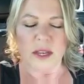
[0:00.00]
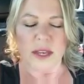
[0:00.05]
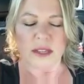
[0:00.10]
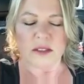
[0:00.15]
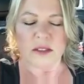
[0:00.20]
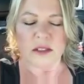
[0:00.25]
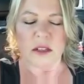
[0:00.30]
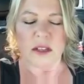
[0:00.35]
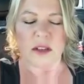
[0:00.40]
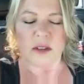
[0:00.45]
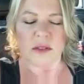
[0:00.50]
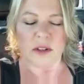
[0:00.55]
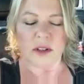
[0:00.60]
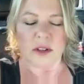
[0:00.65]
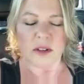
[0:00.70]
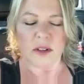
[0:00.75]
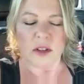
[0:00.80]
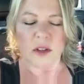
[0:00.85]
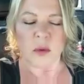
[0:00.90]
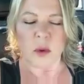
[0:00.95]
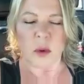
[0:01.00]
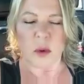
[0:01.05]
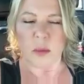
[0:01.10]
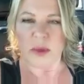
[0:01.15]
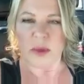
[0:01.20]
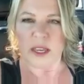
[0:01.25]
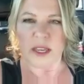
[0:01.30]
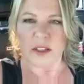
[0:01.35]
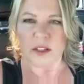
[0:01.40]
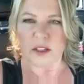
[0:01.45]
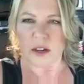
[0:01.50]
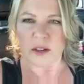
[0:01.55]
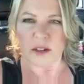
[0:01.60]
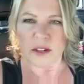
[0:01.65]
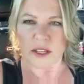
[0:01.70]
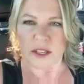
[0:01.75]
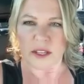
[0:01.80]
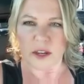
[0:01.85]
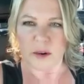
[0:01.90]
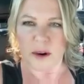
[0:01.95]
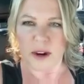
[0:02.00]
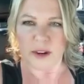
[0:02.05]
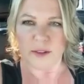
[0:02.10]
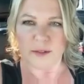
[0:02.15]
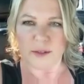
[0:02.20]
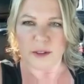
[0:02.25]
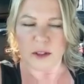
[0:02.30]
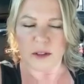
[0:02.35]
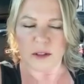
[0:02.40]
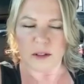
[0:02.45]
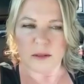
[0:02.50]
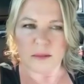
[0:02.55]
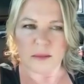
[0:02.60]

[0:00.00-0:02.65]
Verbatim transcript: get delivered, you will be eternally grateful.